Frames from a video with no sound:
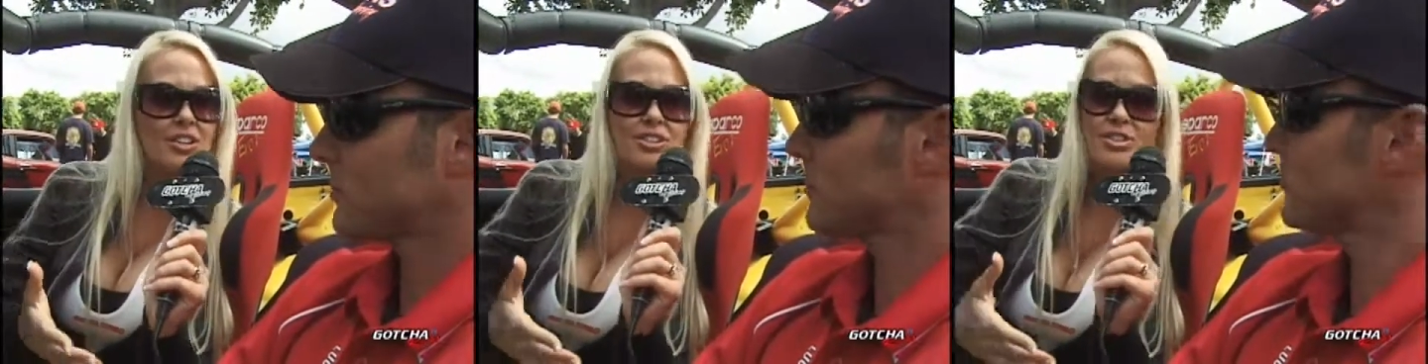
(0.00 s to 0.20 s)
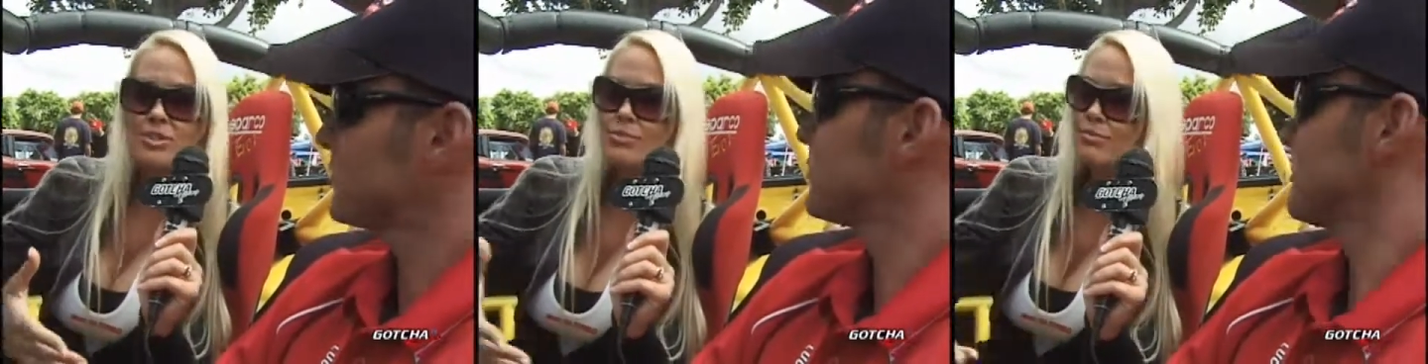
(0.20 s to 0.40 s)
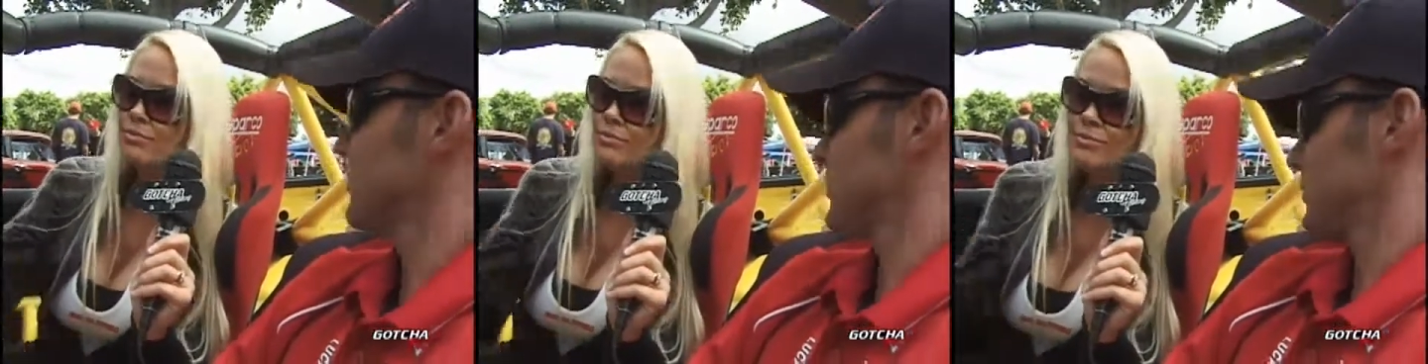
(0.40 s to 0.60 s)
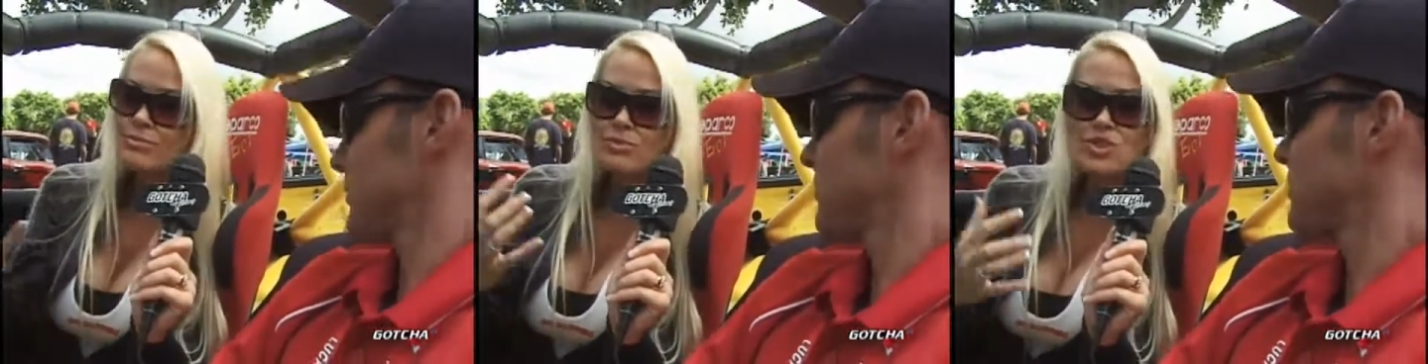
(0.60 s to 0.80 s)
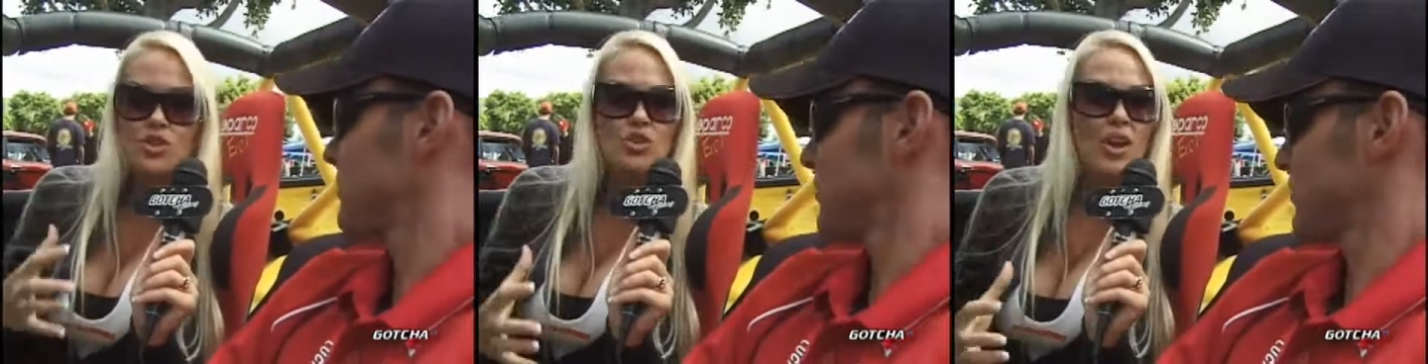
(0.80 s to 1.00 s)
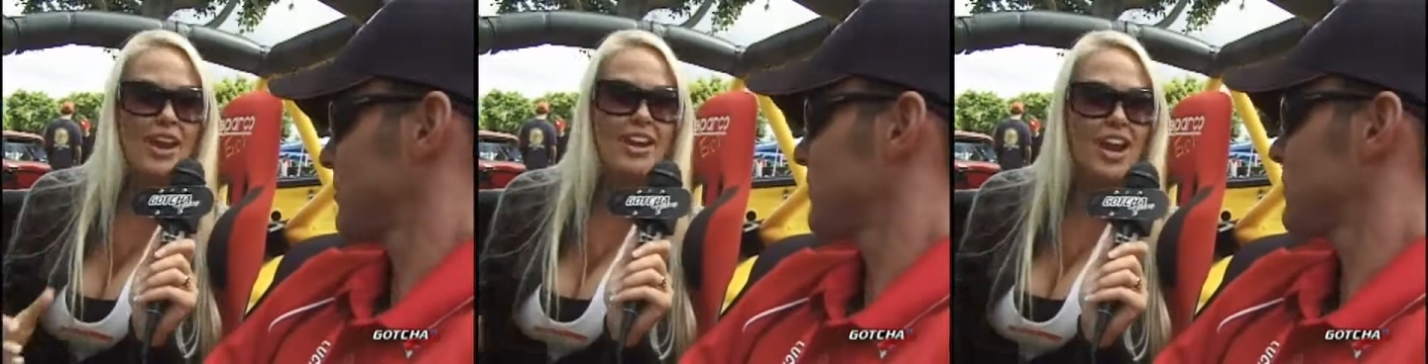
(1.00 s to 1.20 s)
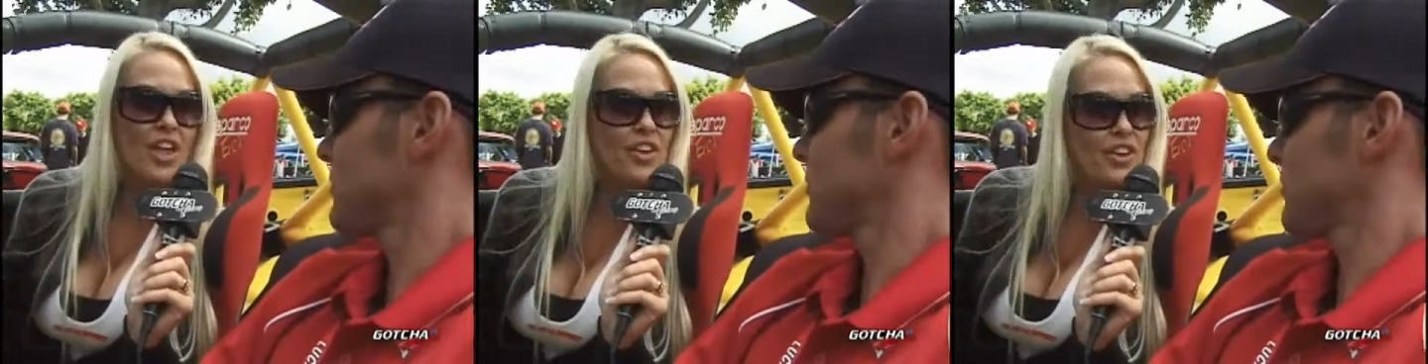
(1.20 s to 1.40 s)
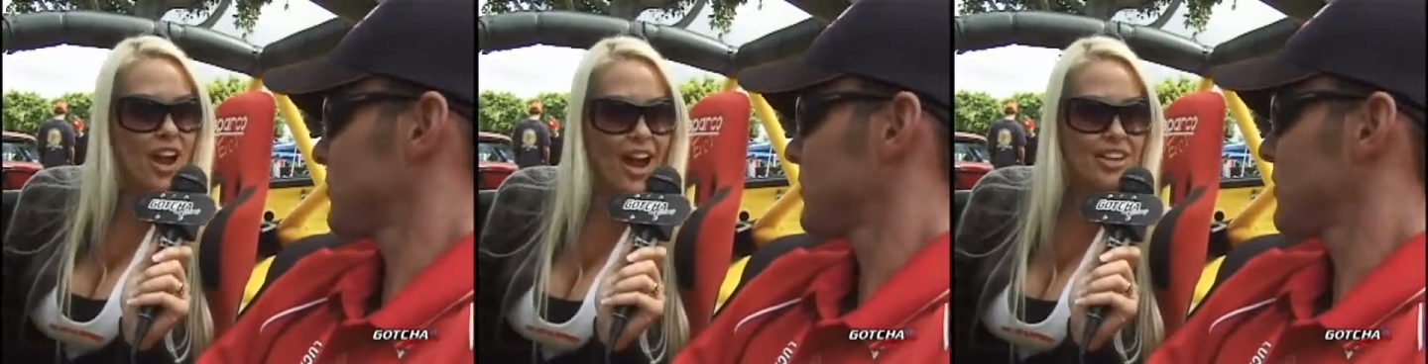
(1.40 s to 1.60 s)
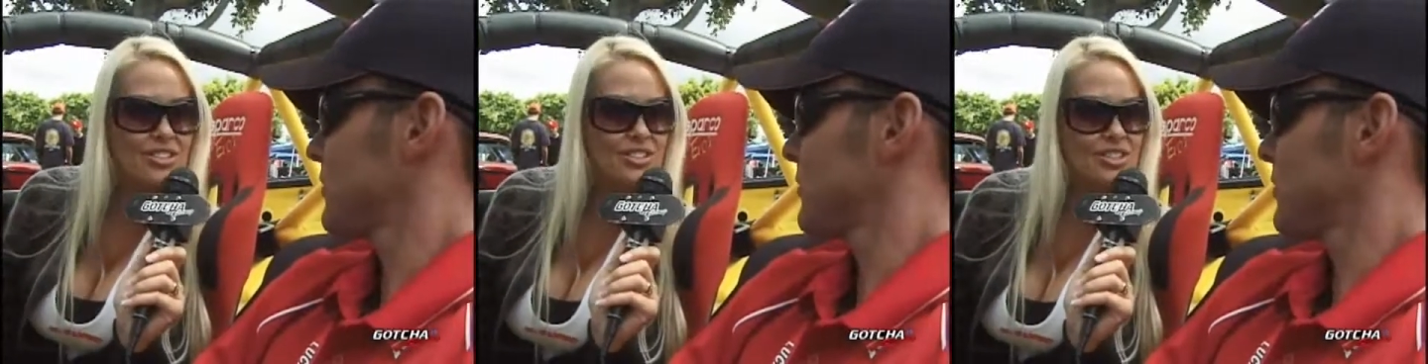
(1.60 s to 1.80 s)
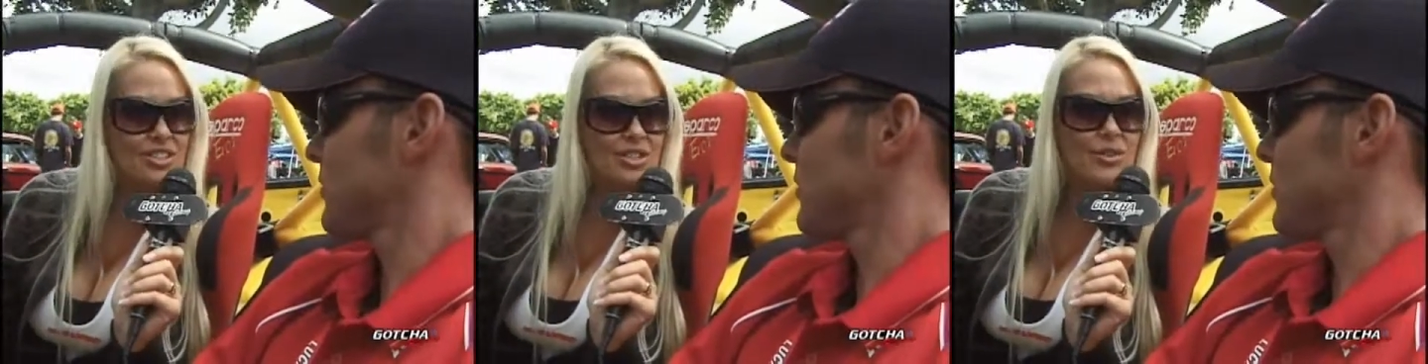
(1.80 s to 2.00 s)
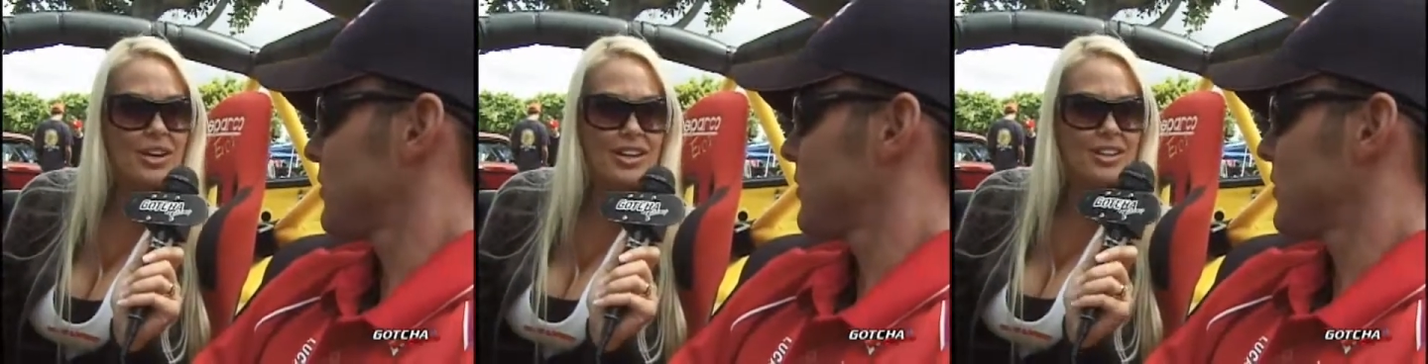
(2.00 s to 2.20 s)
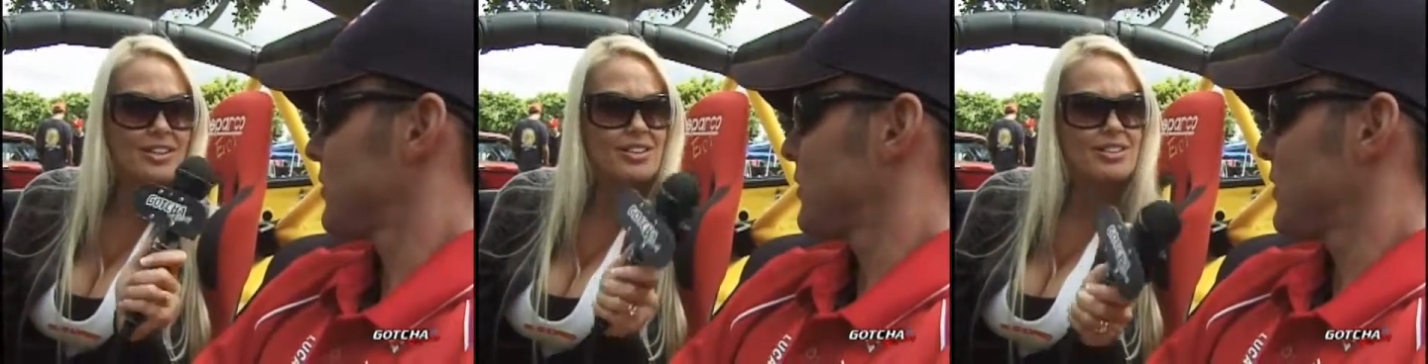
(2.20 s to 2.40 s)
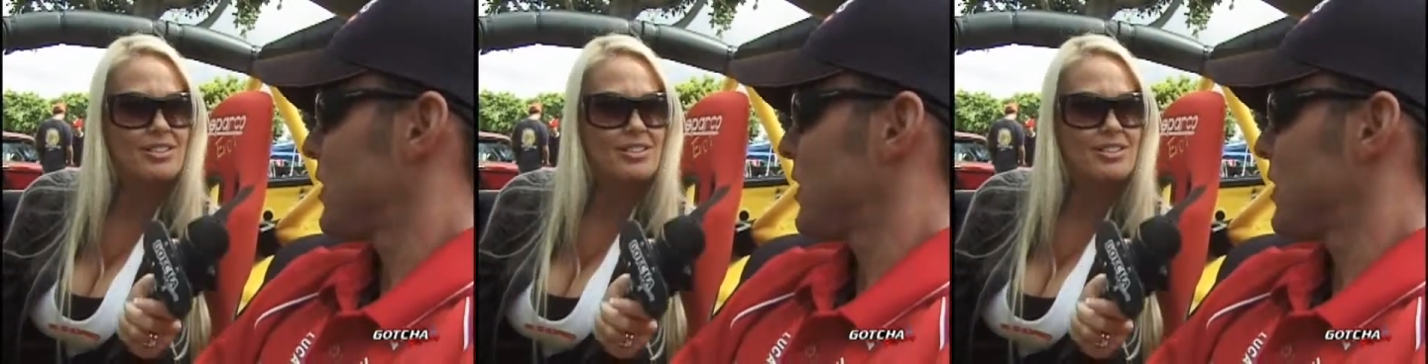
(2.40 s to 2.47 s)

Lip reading: to train other guys to do it.